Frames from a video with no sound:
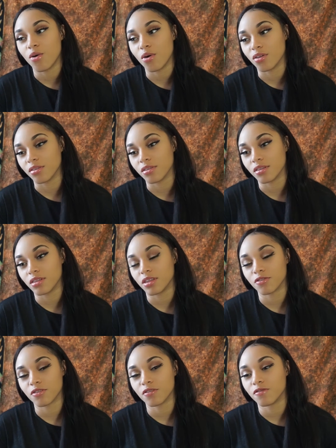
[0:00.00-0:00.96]
on
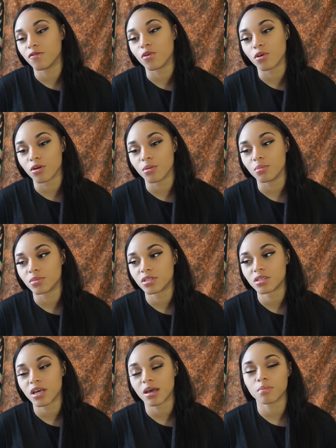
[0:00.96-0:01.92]
different
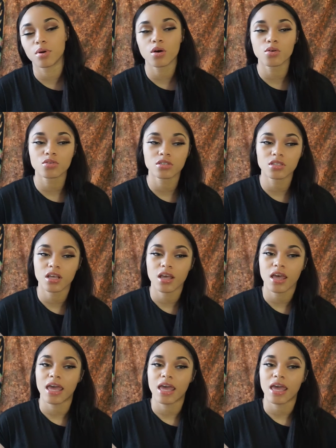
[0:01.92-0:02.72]
forums and posts,